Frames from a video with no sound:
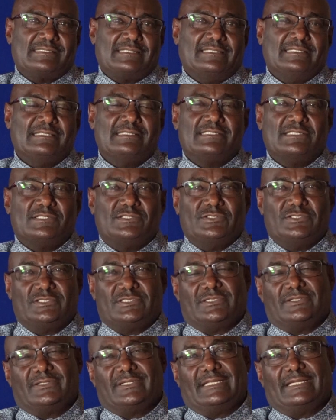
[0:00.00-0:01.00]
is an
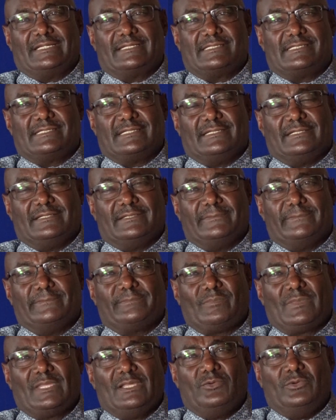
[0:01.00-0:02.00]
institution that
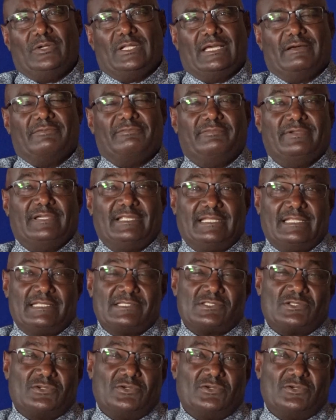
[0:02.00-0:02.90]
will have various